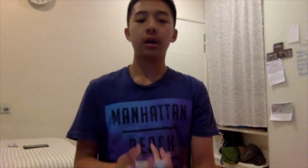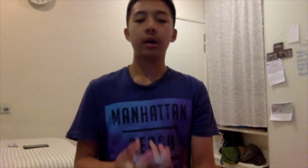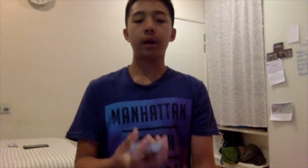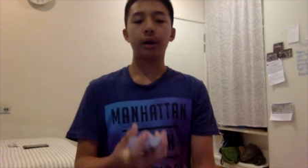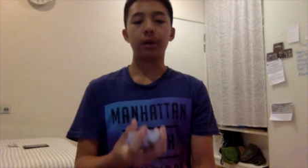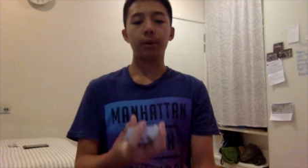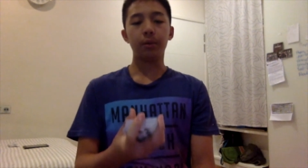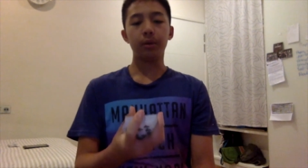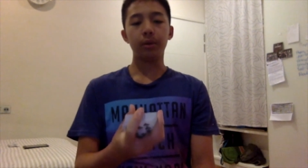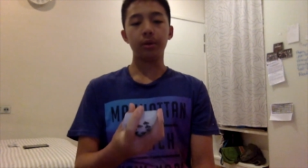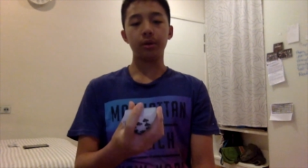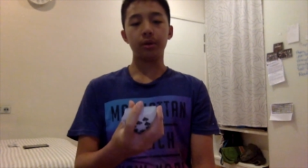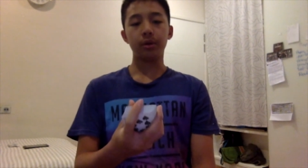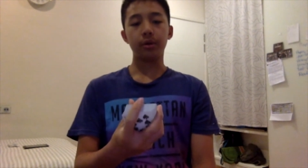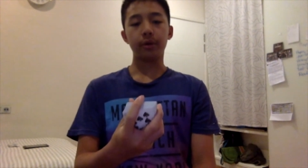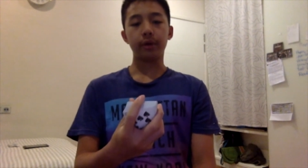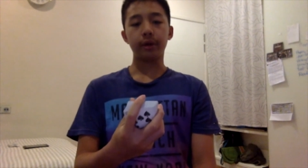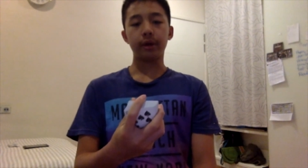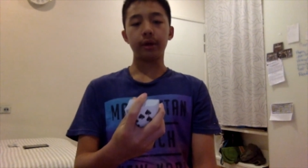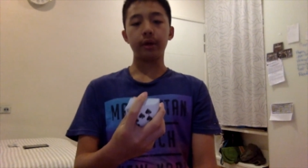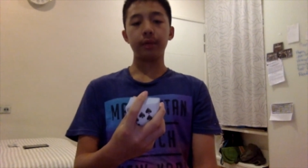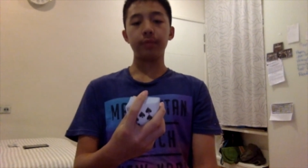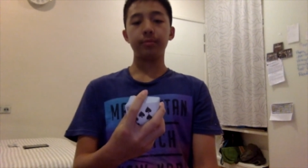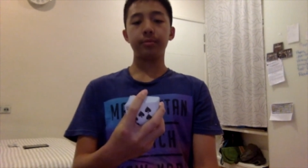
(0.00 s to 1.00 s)
and when you're
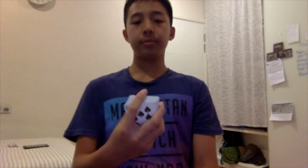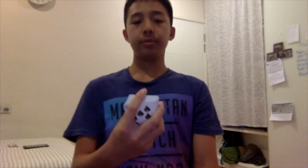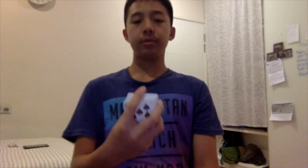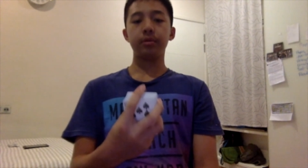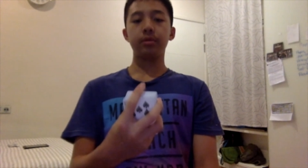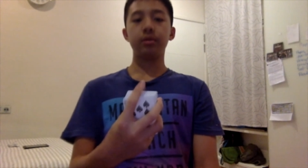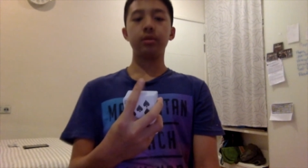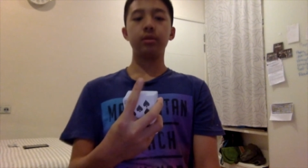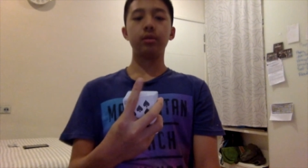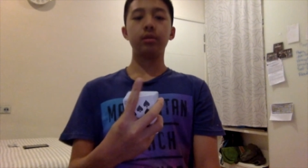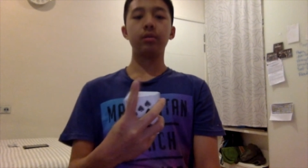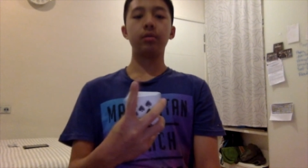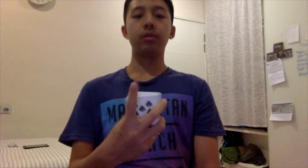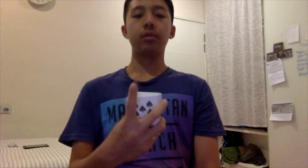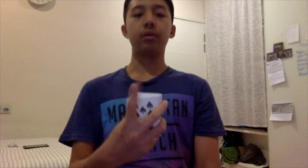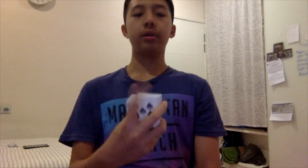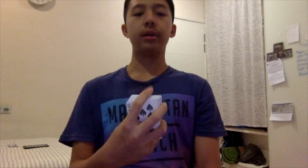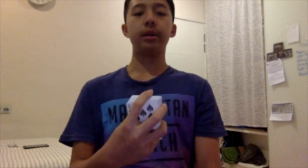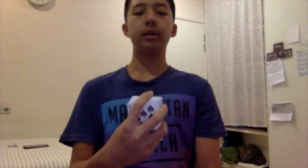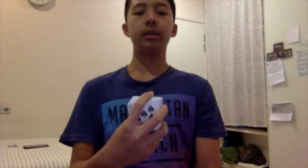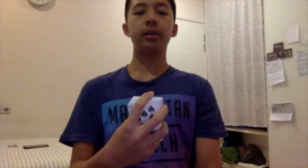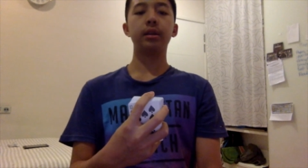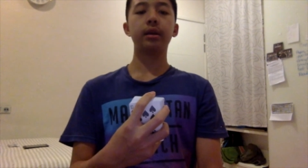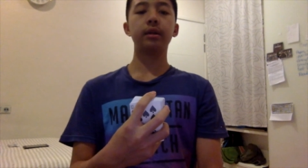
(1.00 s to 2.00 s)
going up, your
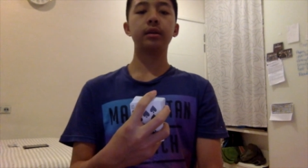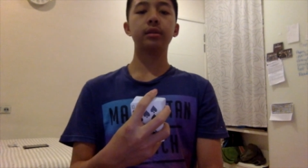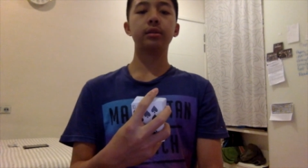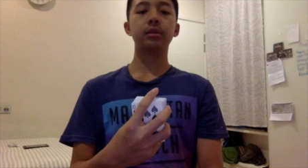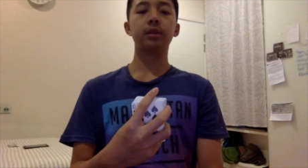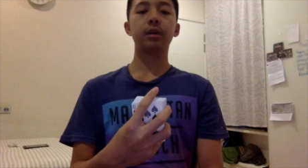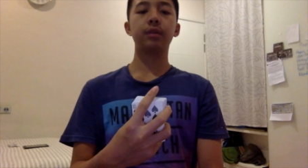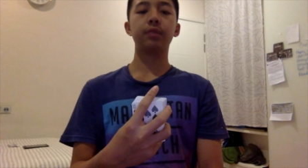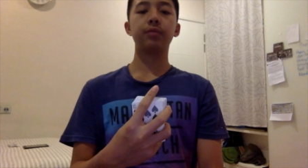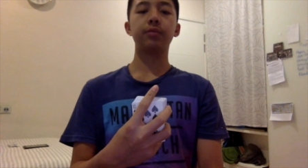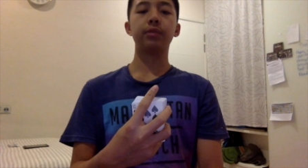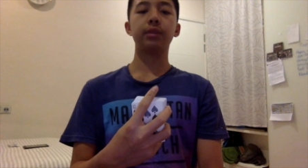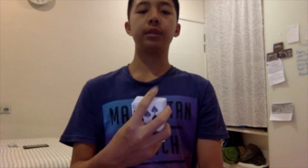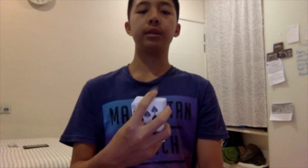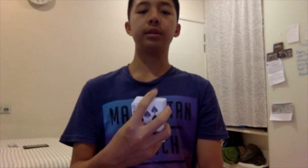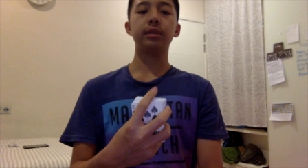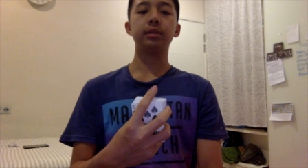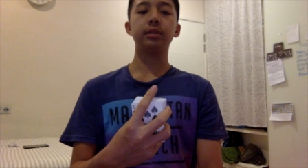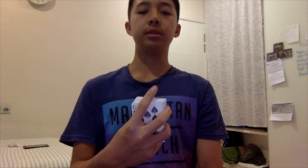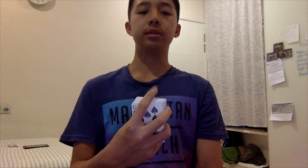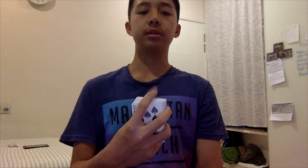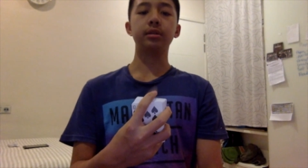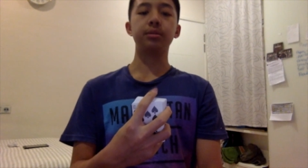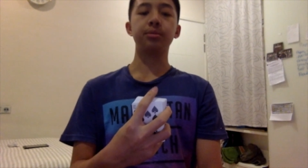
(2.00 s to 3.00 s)
index card
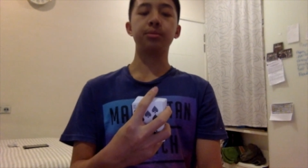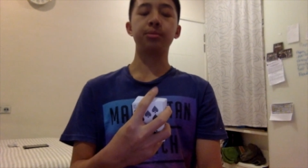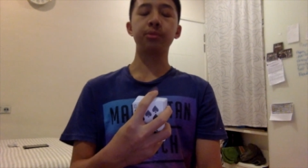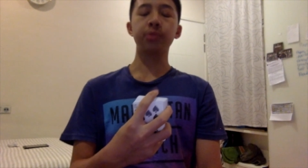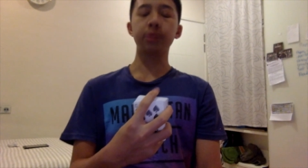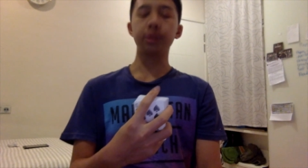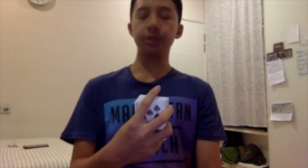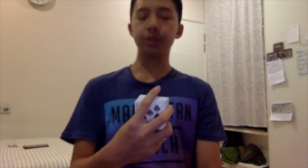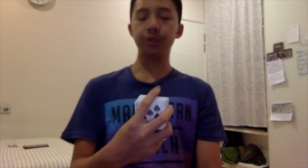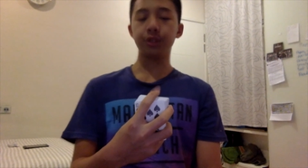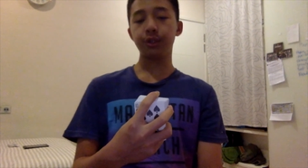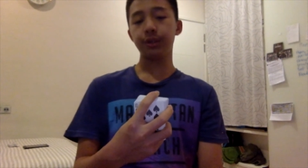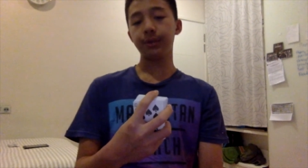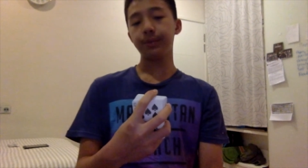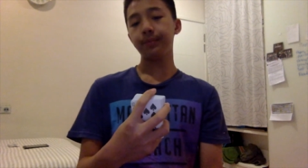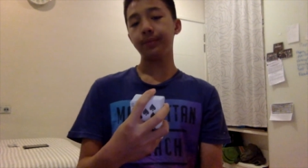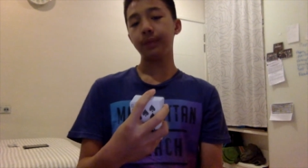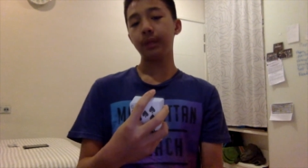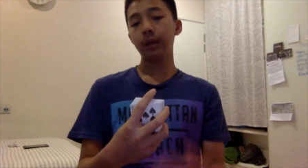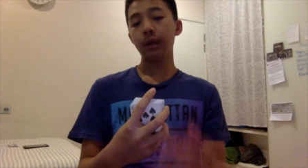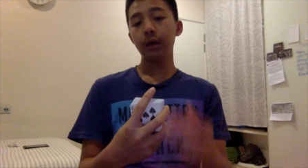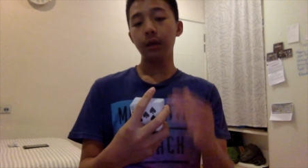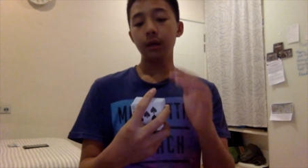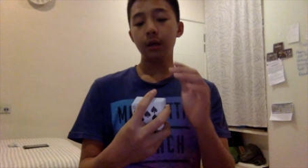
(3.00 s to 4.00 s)
releases pressure
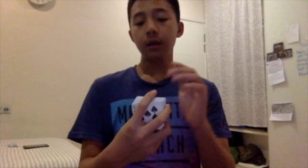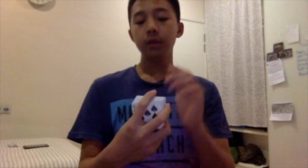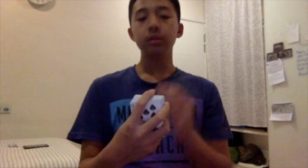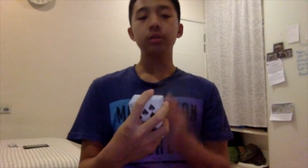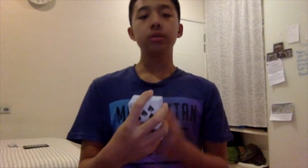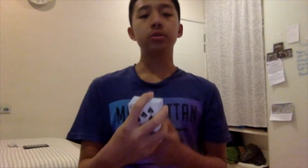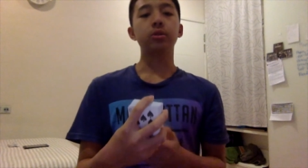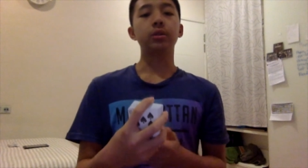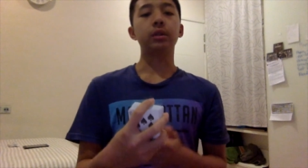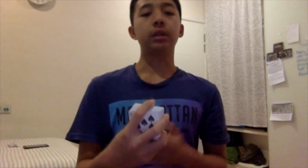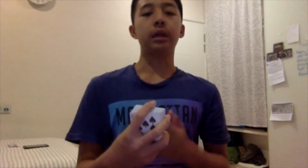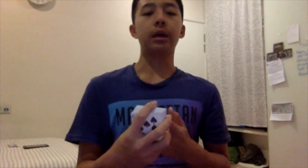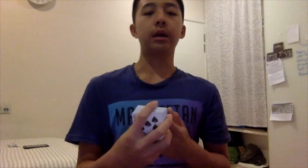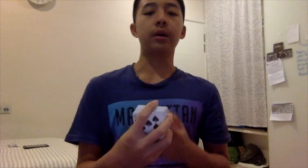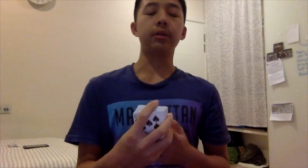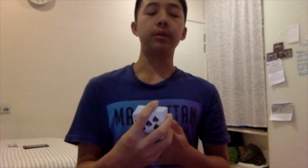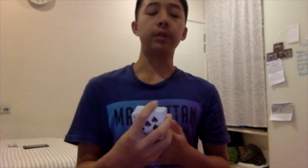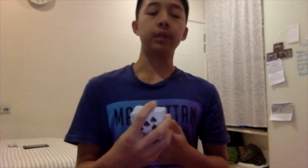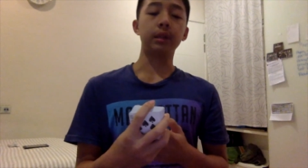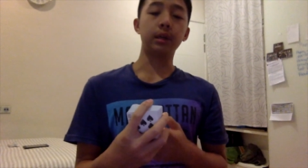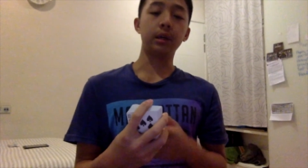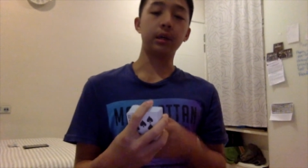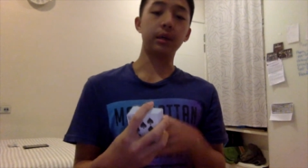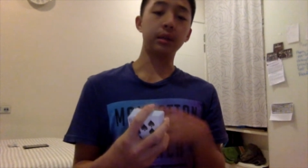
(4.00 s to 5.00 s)
to
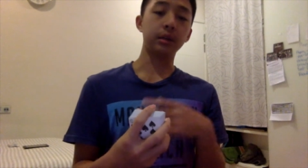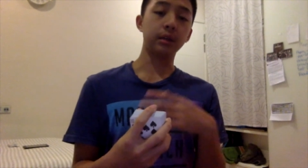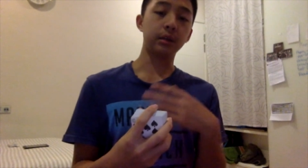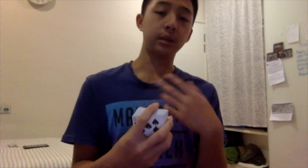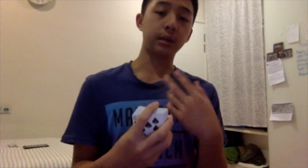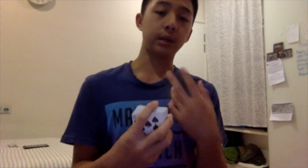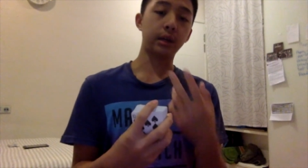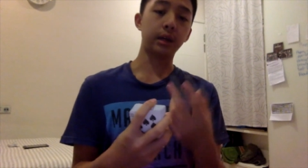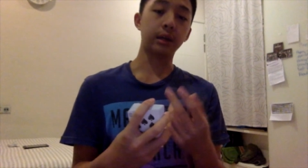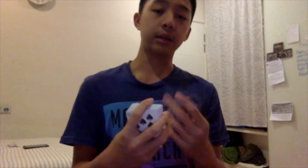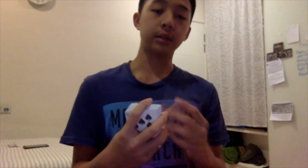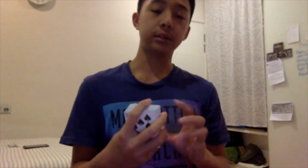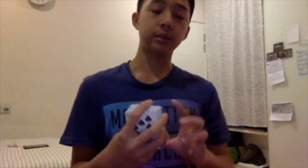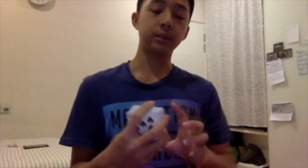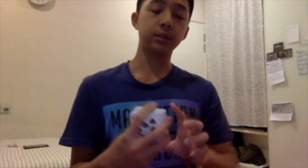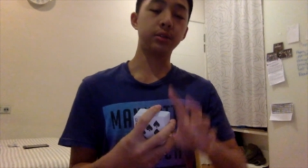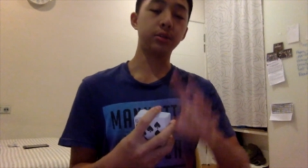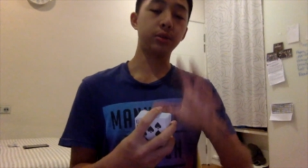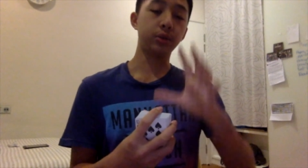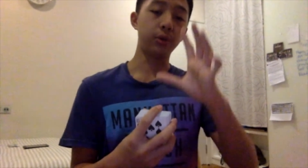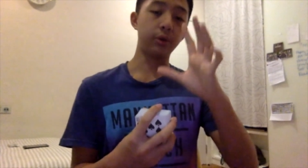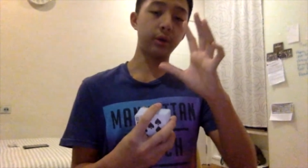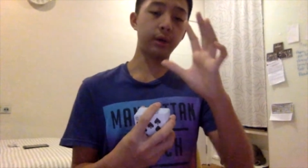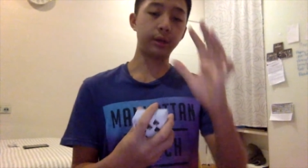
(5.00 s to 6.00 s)
allow the other cards
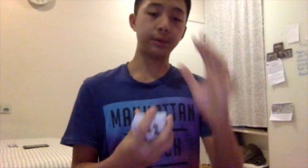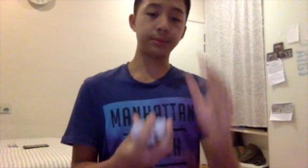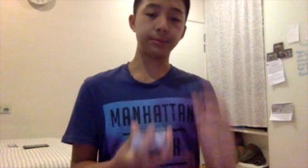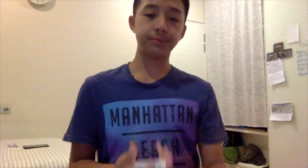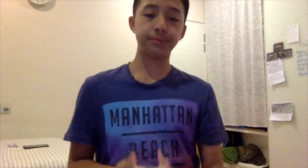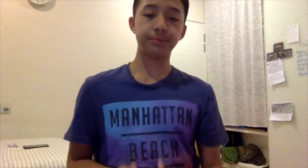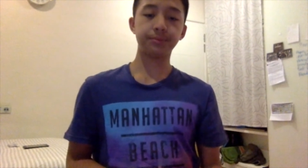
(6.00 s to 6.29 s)
to go up.